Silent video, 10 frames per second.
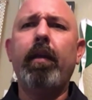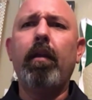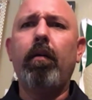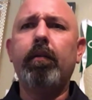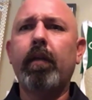You
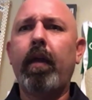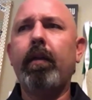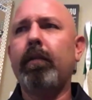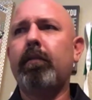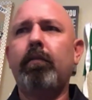know, it's like,
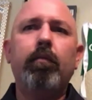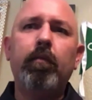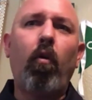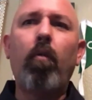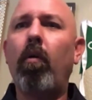it's
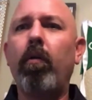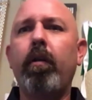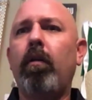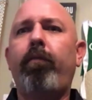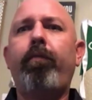normal.
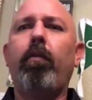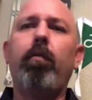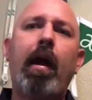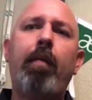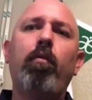You don't
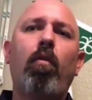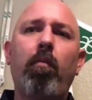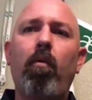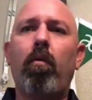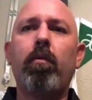feel
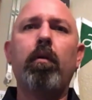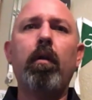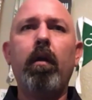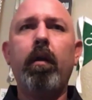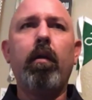abnormal or,
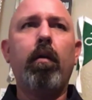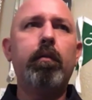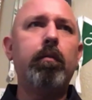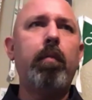you know,